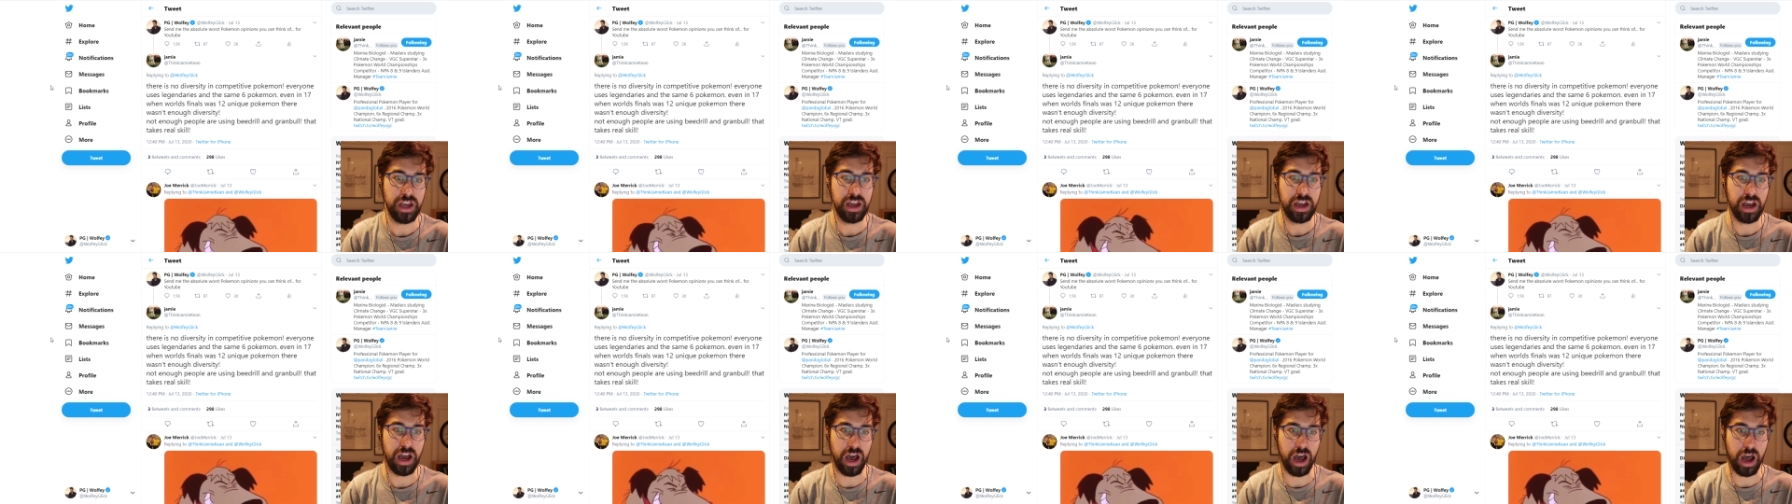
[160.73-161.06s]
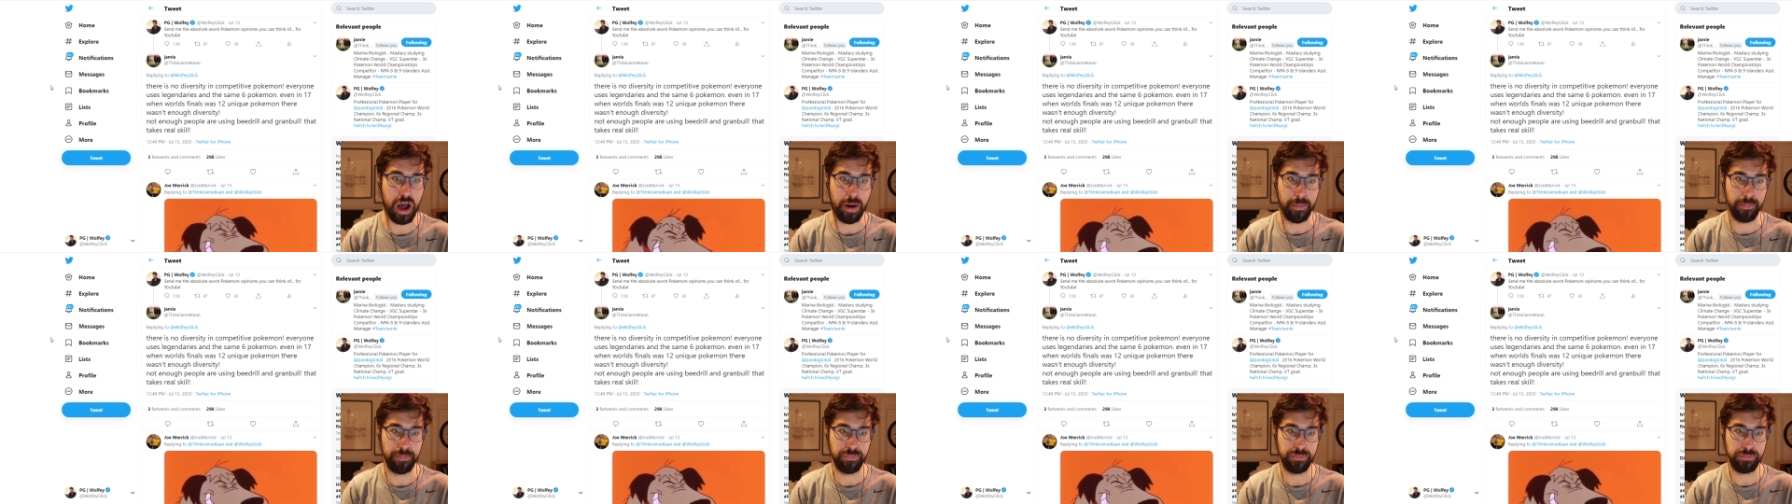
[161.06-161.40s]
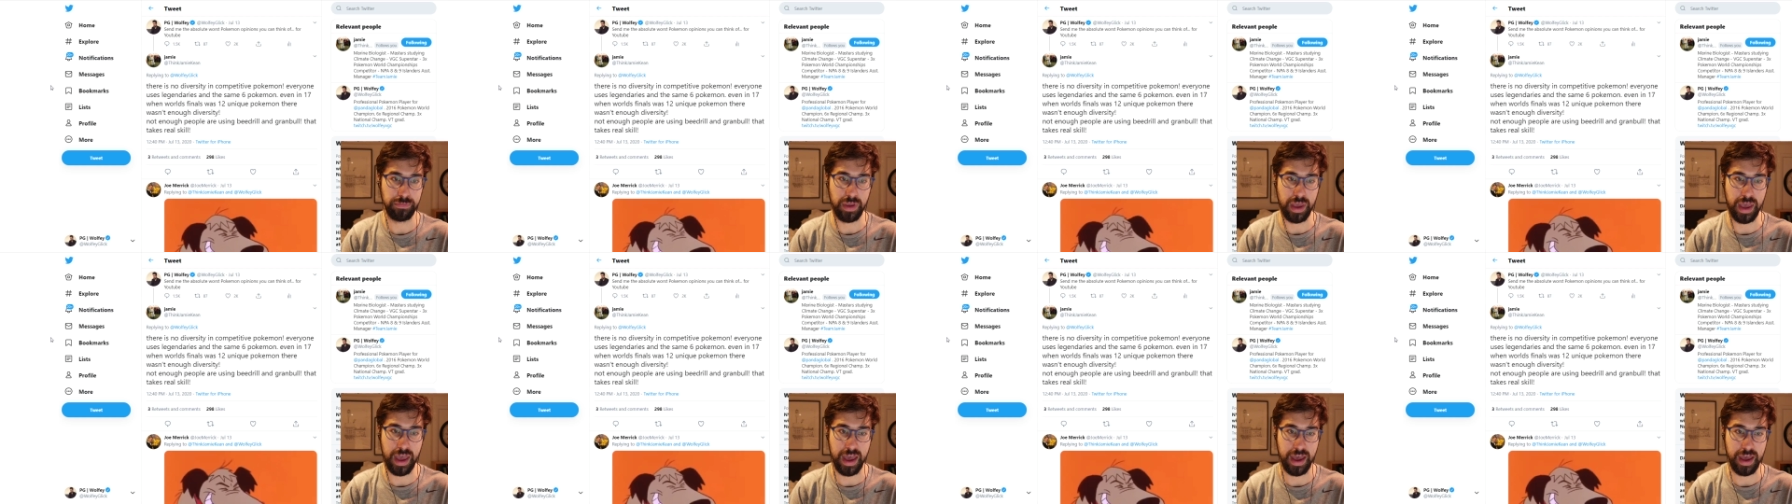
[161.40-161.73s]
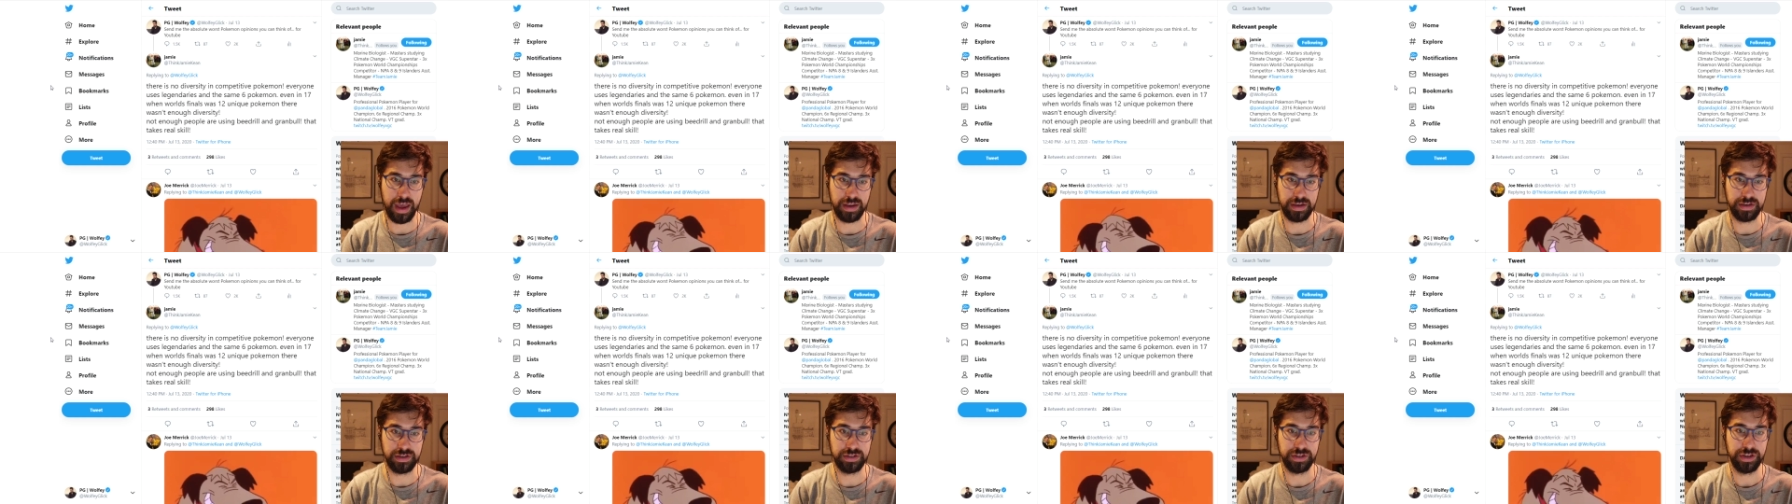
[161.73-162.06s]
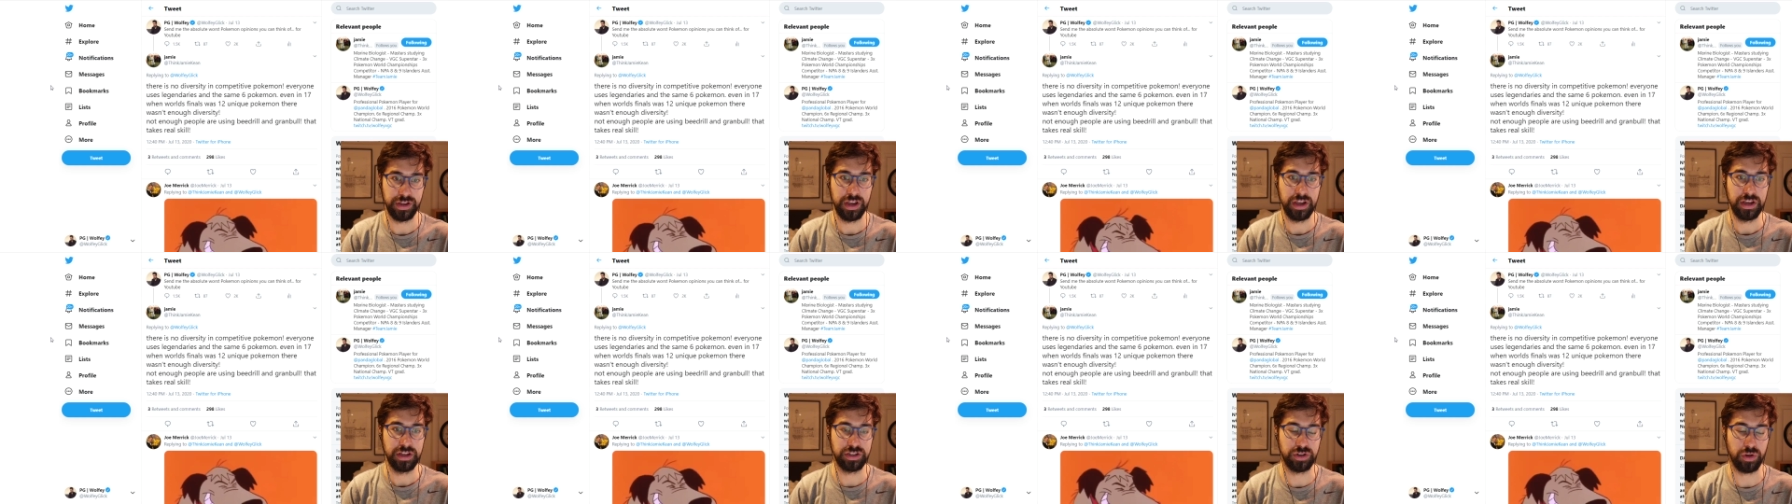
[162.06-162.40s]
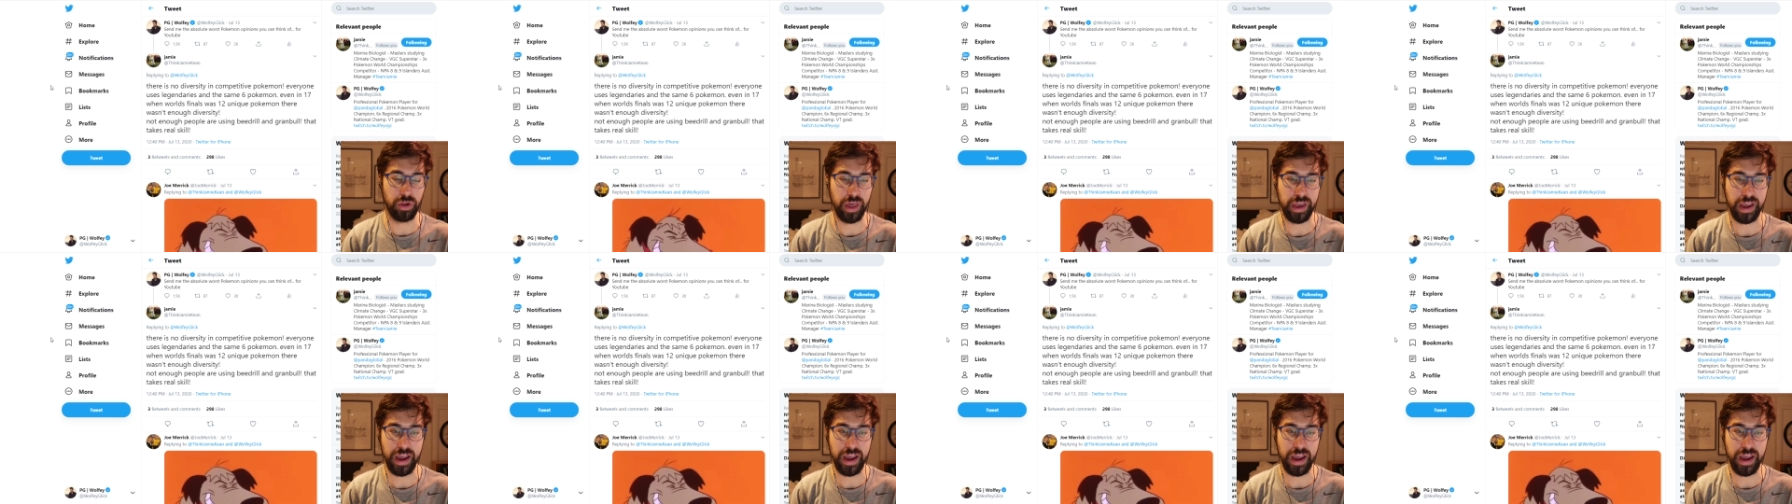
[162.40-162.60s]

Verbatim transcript: Um, and so like